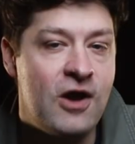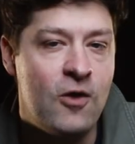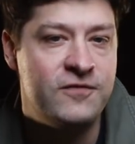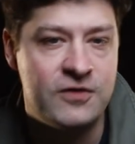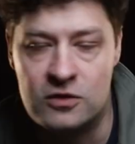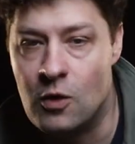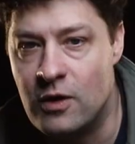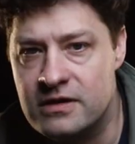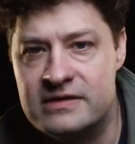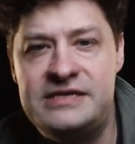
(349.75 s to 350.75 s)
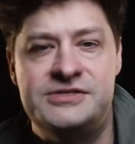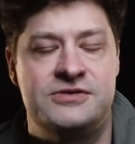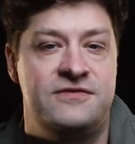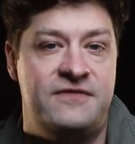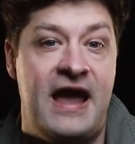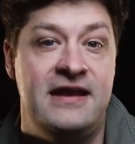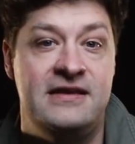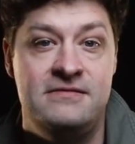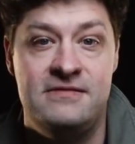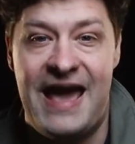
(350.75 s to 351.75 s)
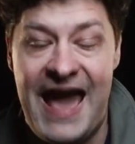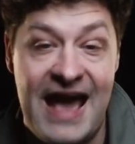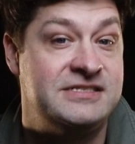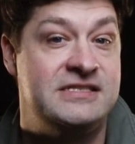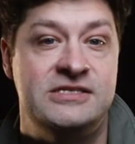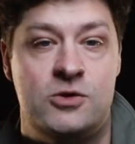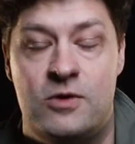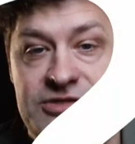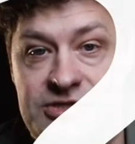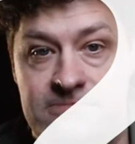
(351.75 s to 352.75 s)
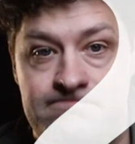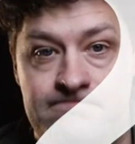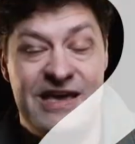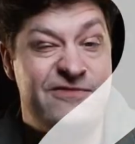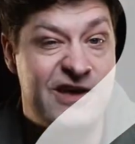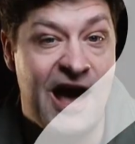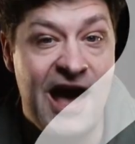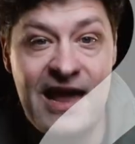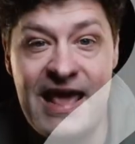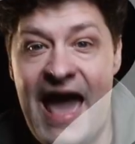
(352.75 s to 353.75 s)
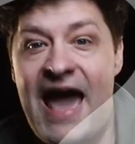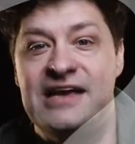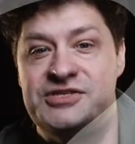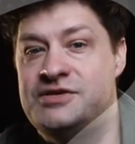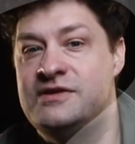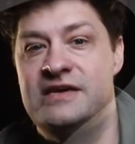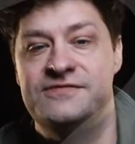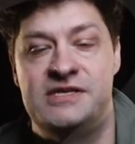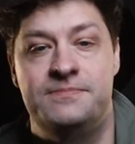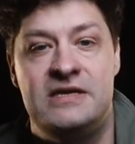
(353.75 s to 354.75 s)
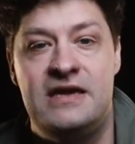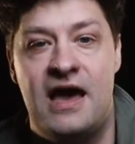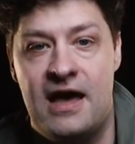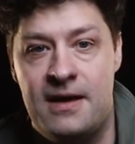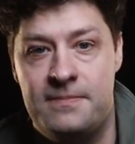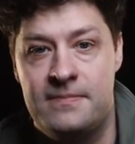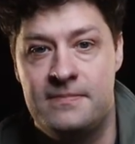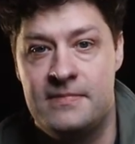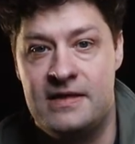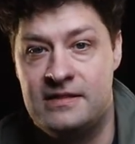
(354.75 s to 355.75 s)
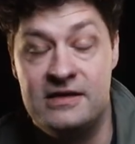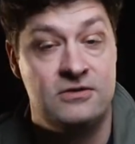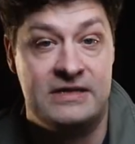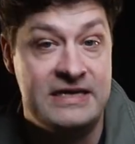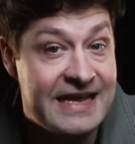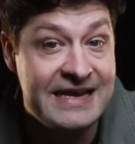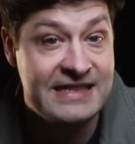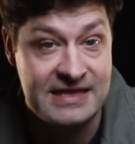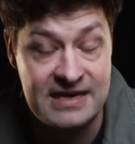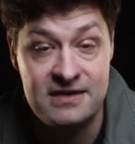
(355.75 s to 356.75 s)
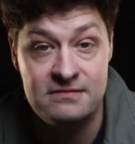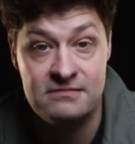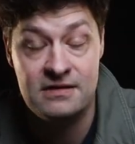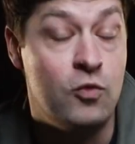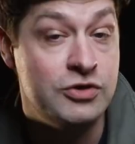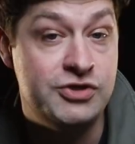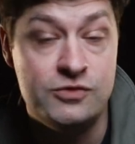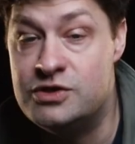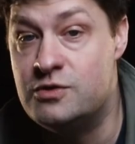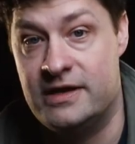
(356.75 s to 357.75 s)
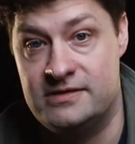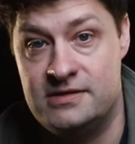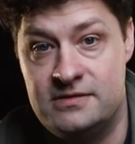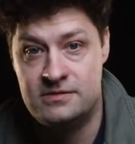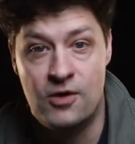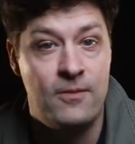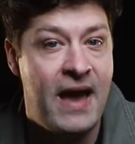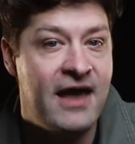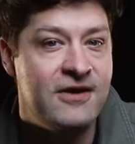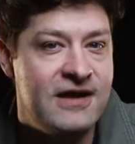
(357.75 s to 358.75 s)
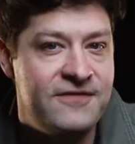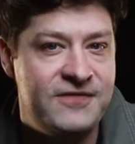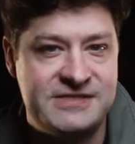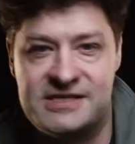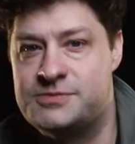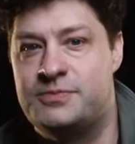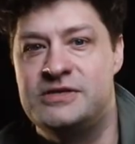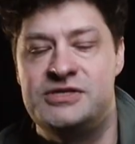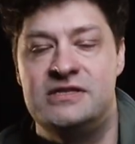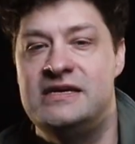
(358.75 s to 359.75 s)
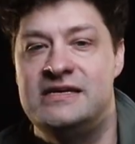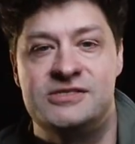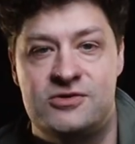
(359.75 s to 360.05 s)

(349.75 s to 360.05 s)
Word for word: know if your loyalties are divided, ask this question If God asked you to give something up, literally anything, would you do it? No matter if it's explicitly in